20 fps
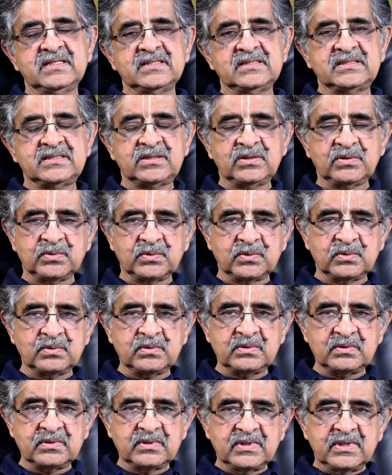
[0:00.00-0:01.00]

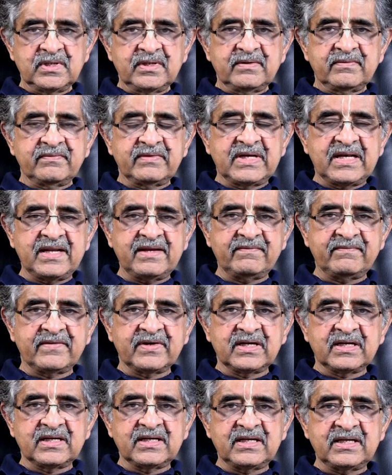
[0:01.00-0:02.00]
So
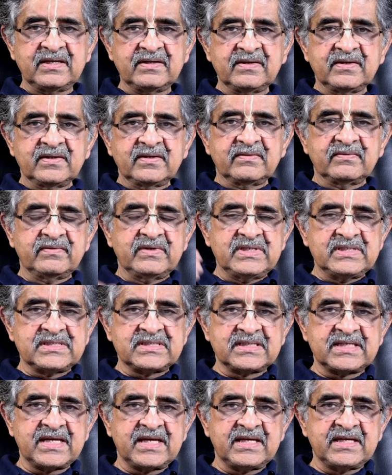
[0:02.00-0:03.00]
whenever we
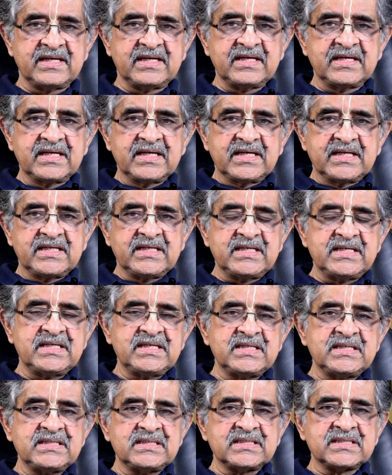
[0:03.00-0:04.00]
say
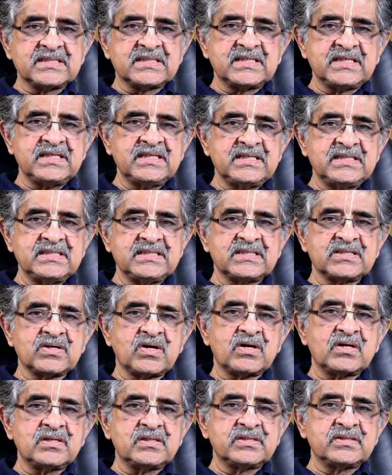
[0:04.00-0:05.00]
east is
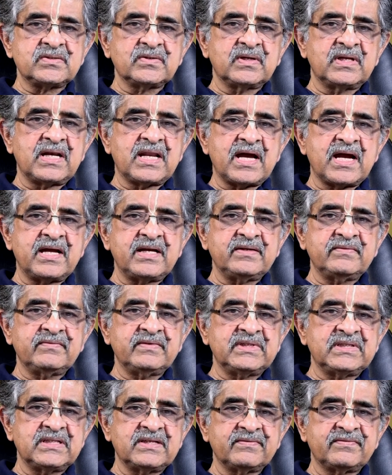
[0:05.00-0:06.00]
also aligned
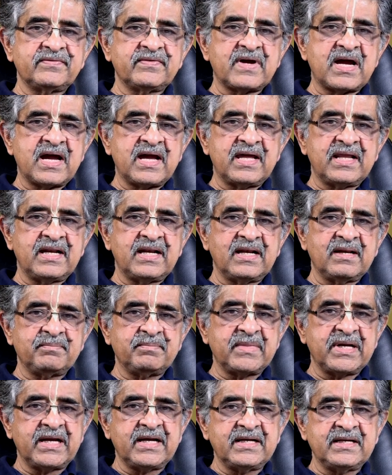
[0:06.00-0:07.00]
with the fire
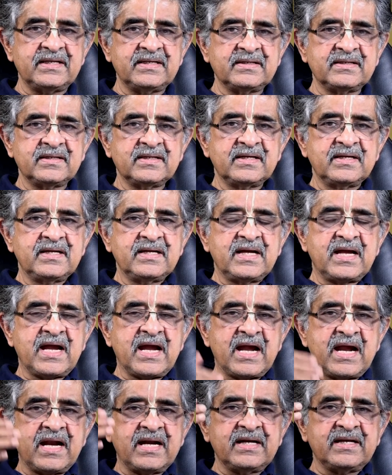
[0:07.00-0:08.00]
element,
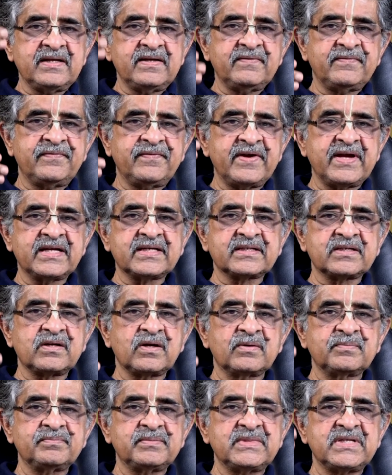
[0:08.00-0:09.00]
and effect
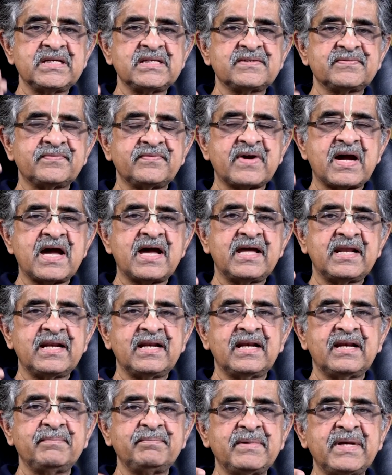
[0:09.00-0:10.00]
of this fire
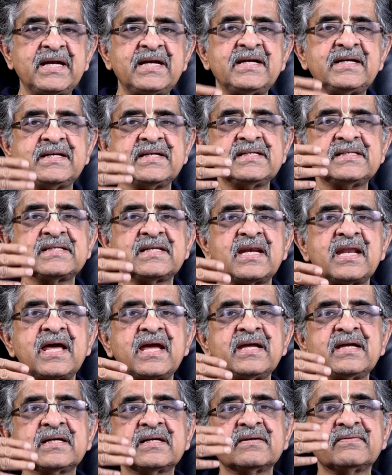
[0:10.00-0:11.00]
element is
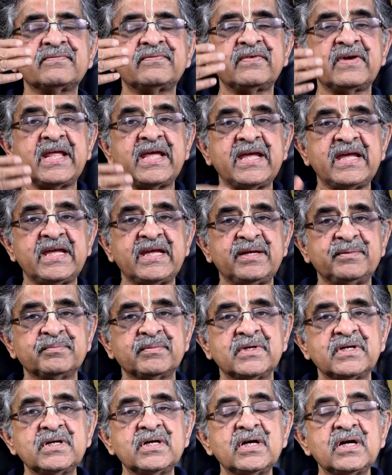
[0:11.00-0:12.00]
like a
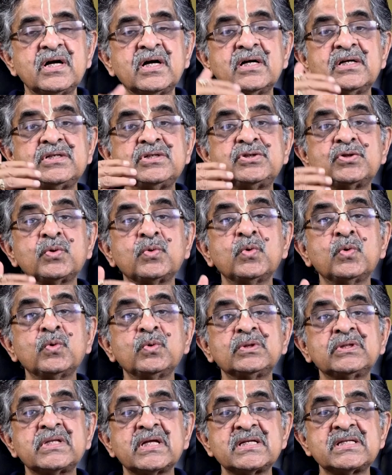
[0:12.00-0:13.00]
flame, a
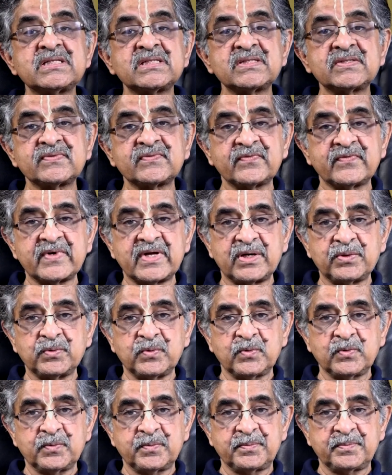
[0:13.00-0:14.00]
Jyota
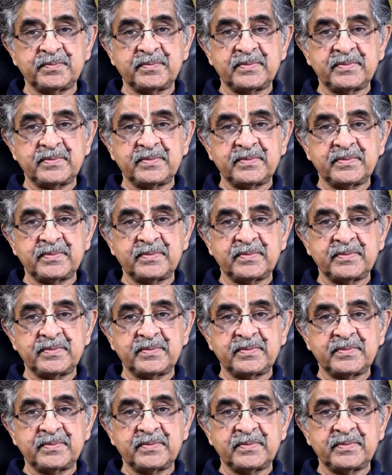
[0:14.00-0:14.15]
Swarup.